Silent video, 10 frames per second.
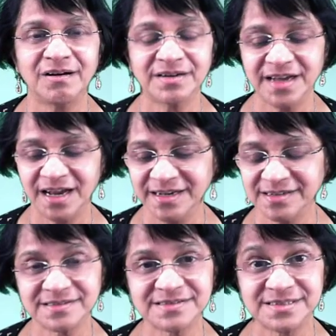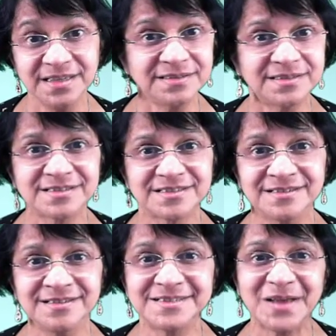organic
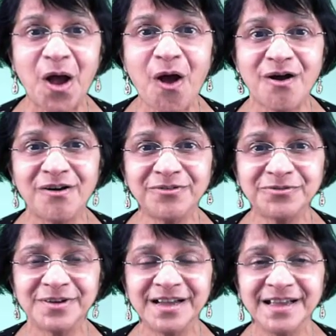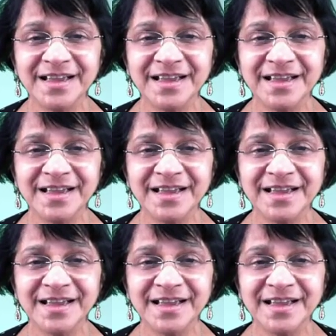synthesis of